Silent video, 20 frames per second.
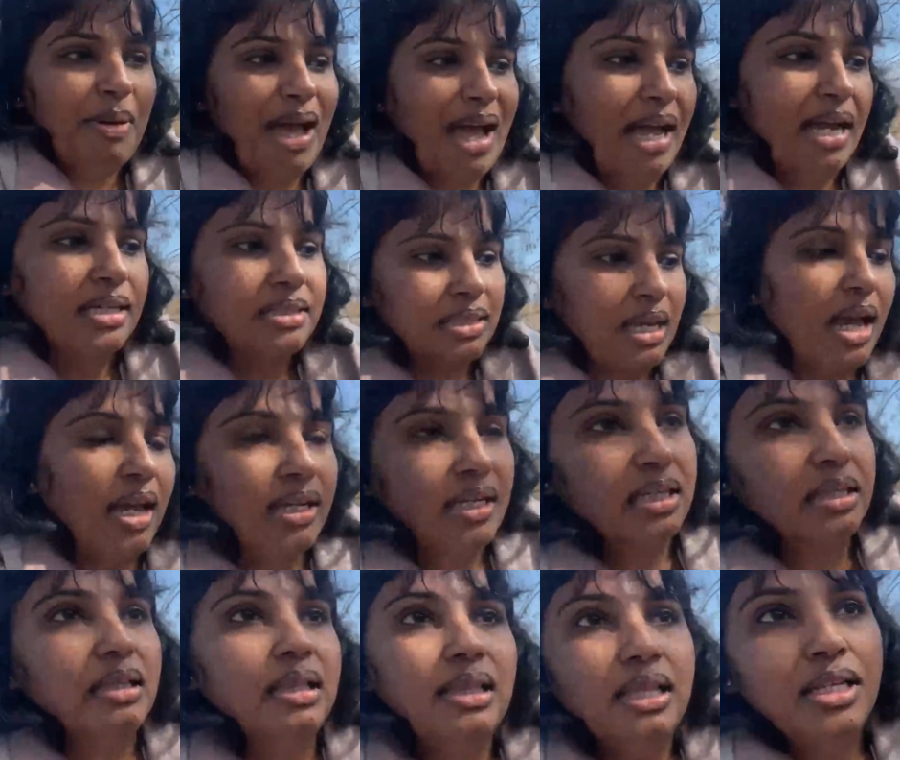can
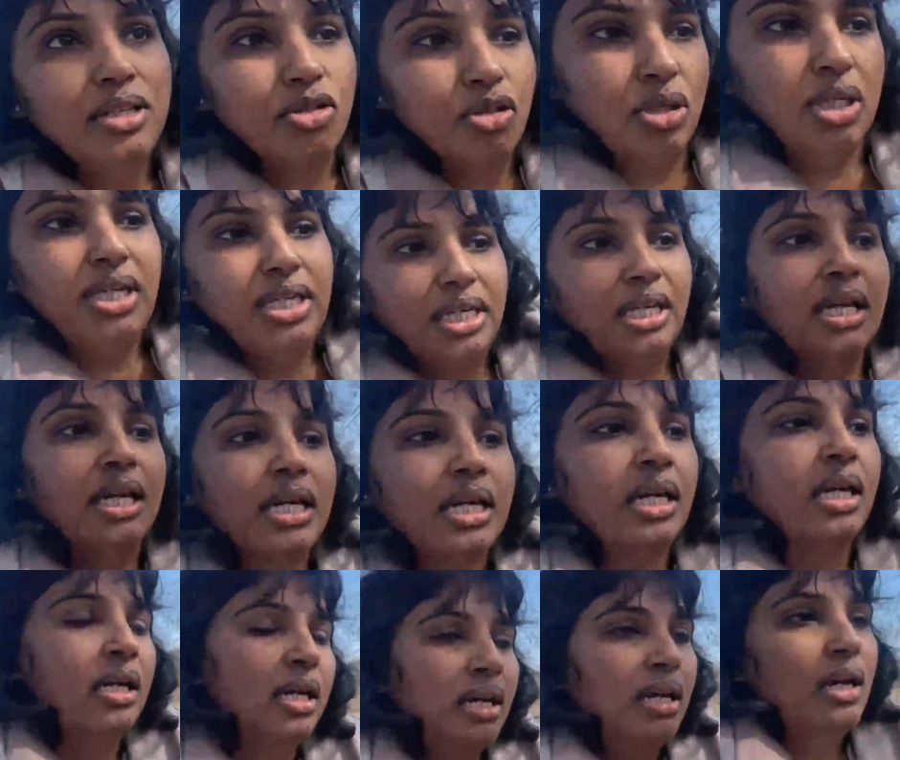literally
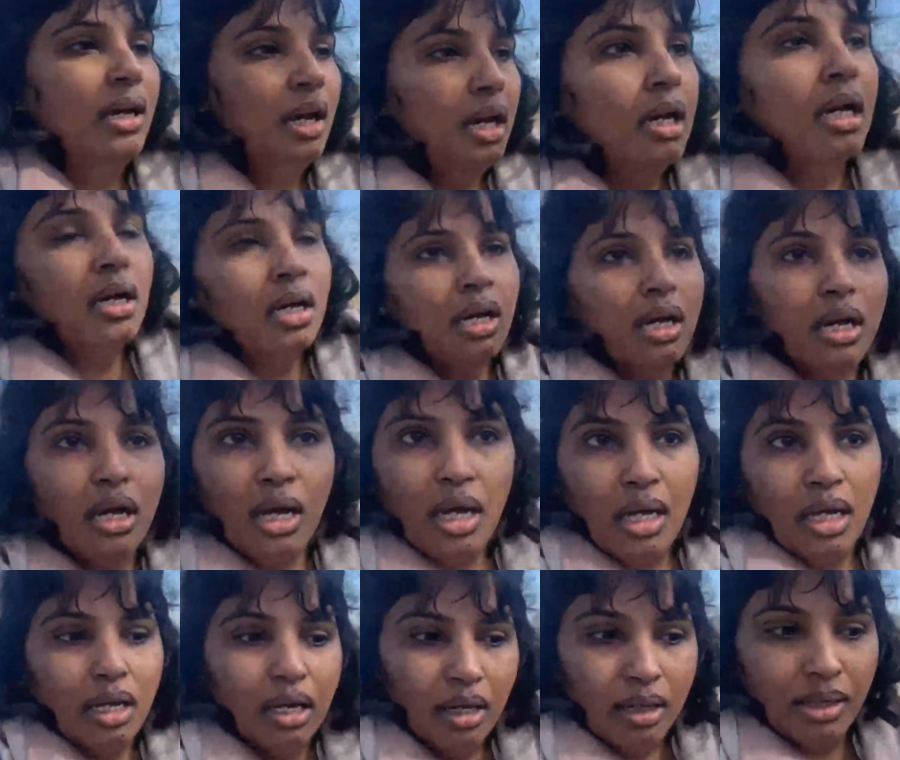uh, do
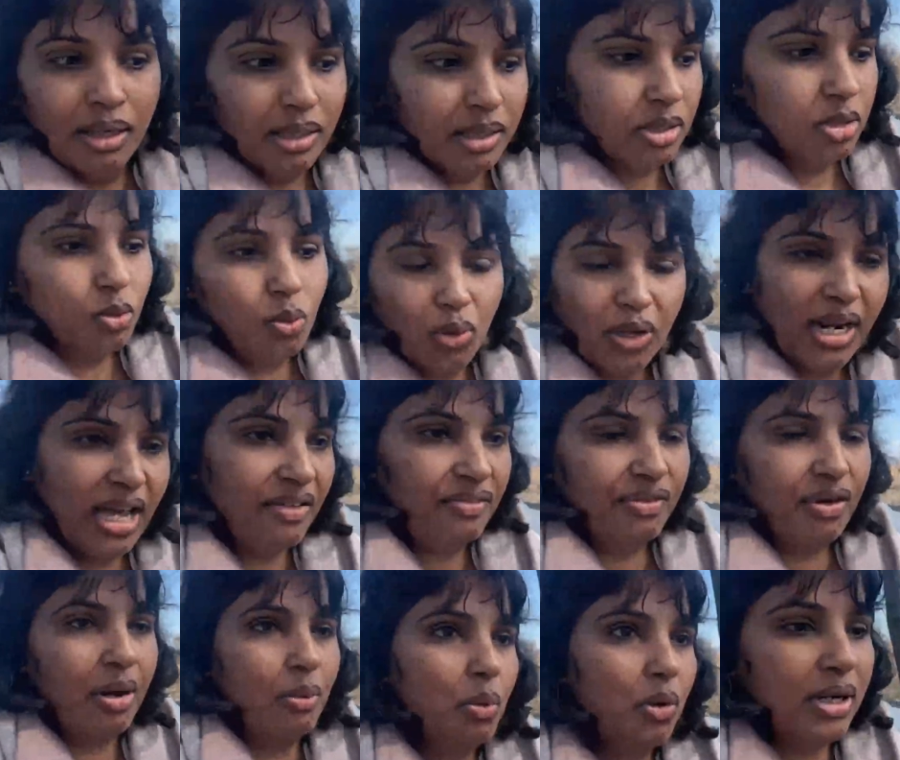whatever I want. I could
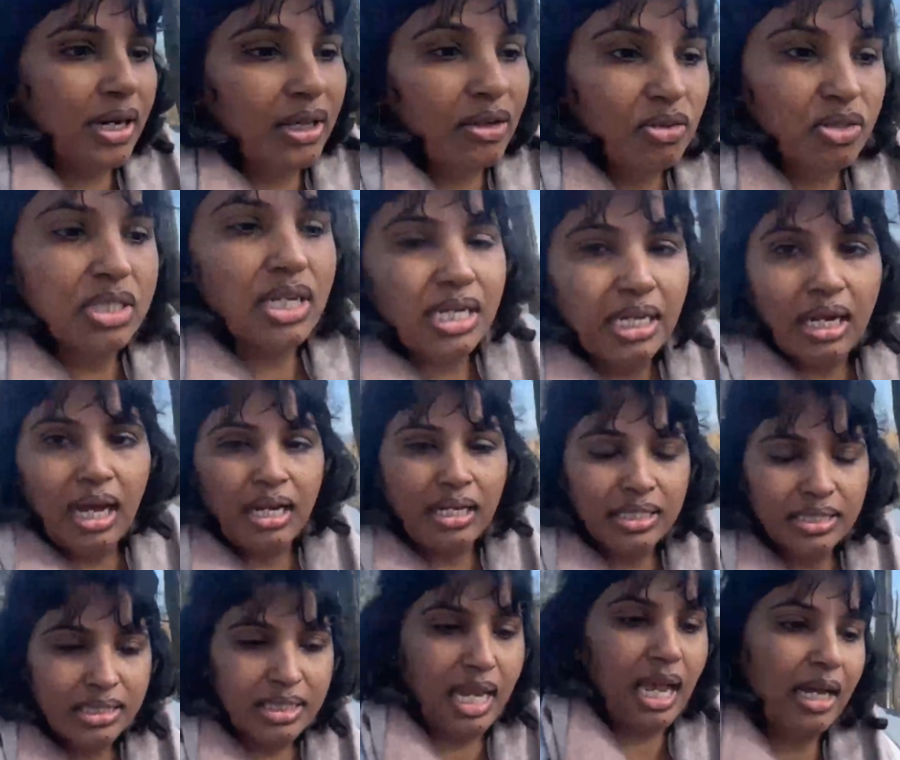sing least I
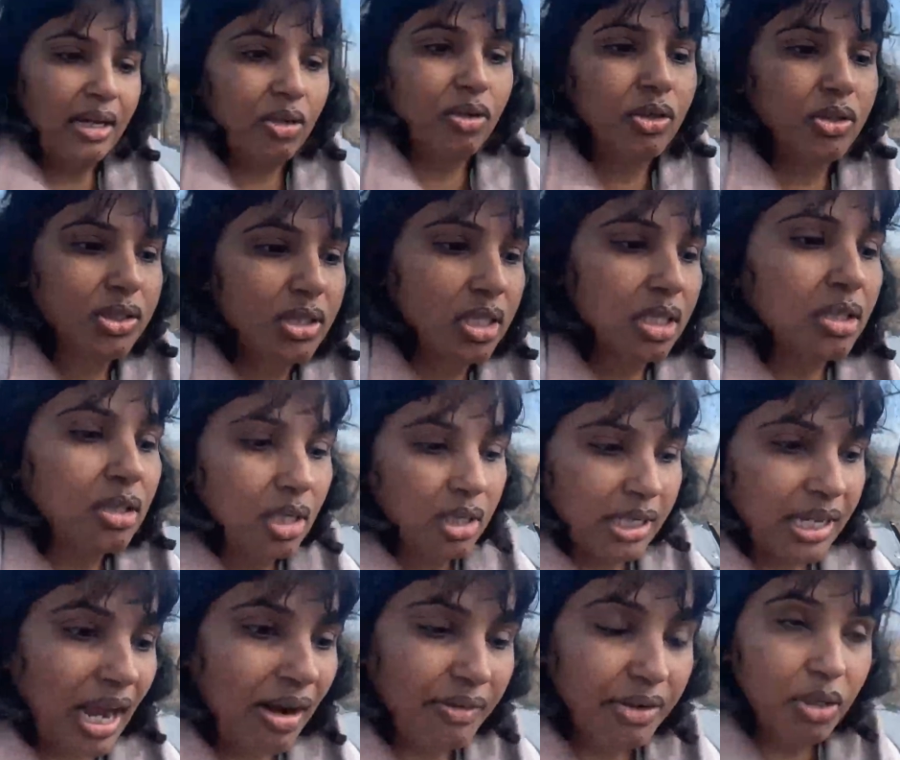could carry on to
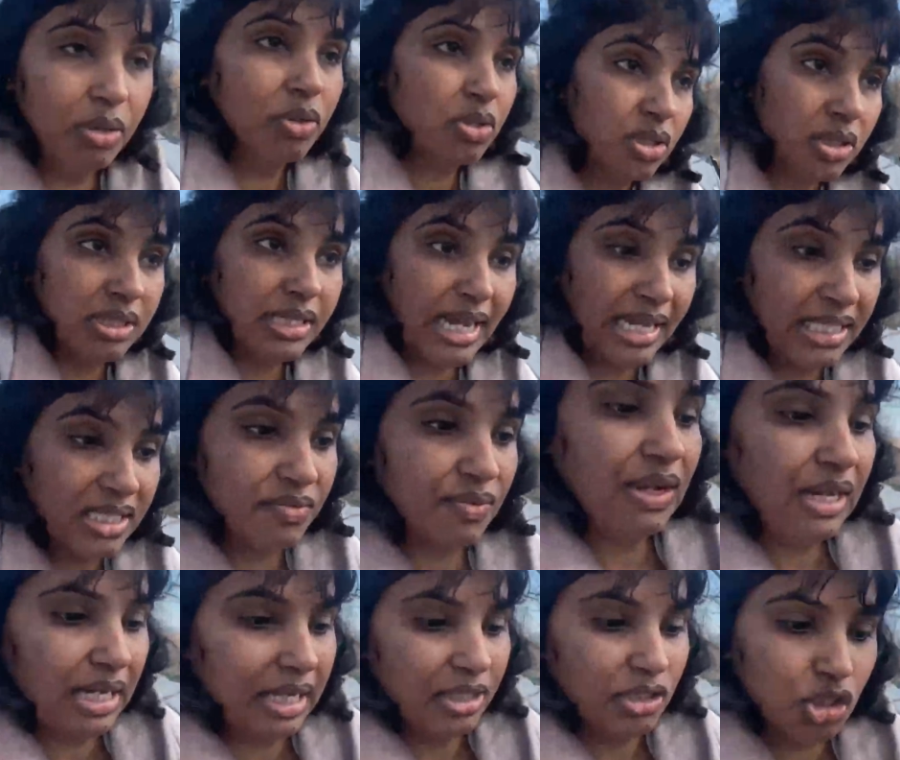the next village.
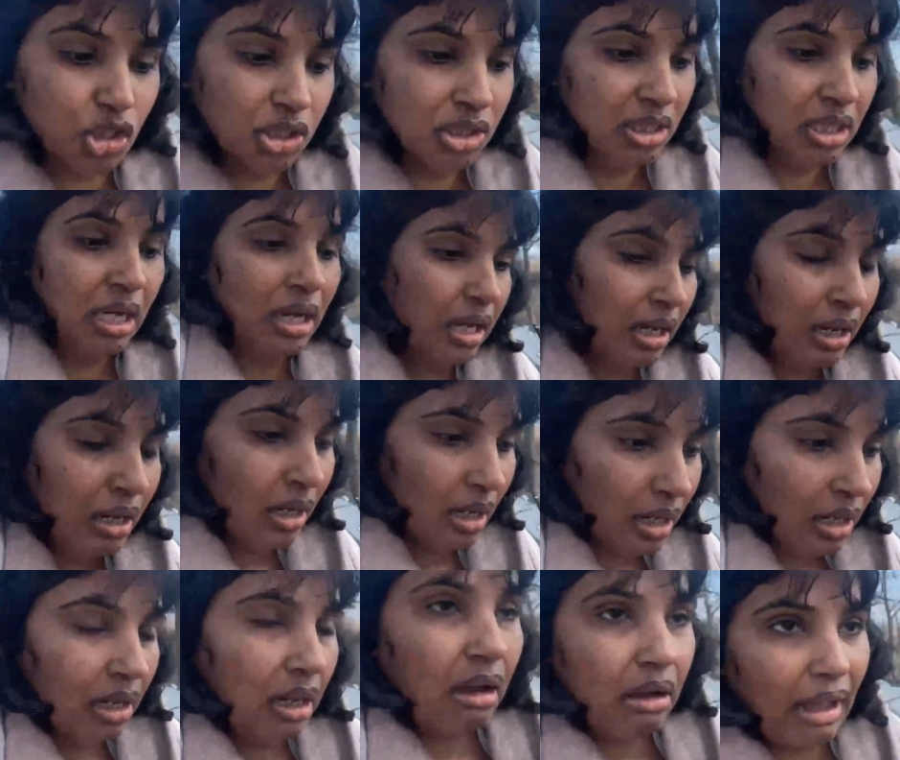I can
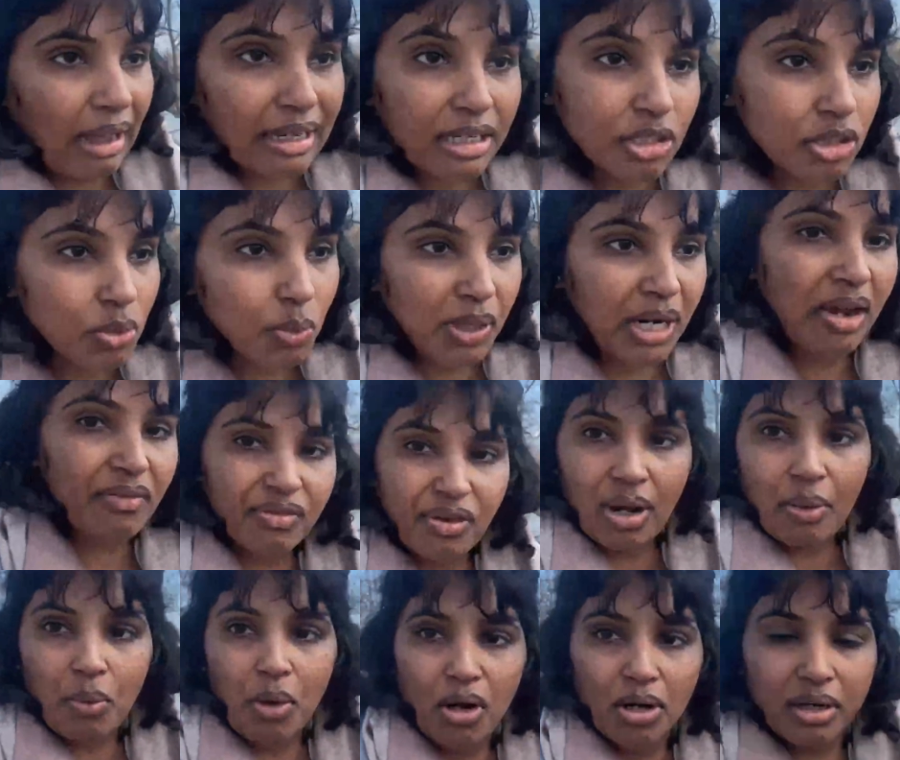do whatever I want.
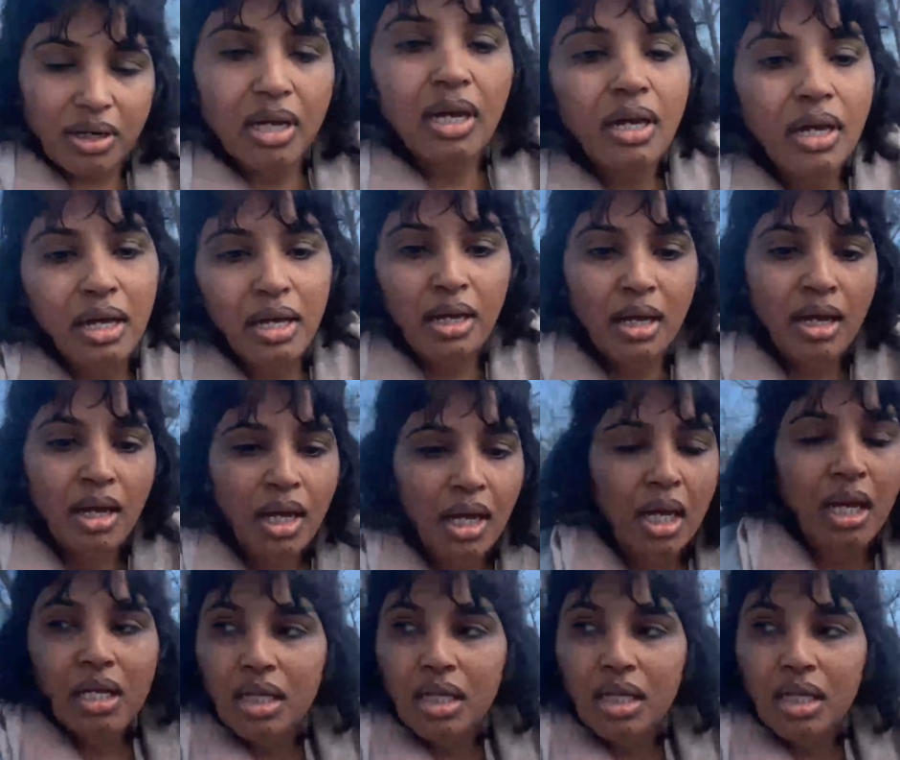So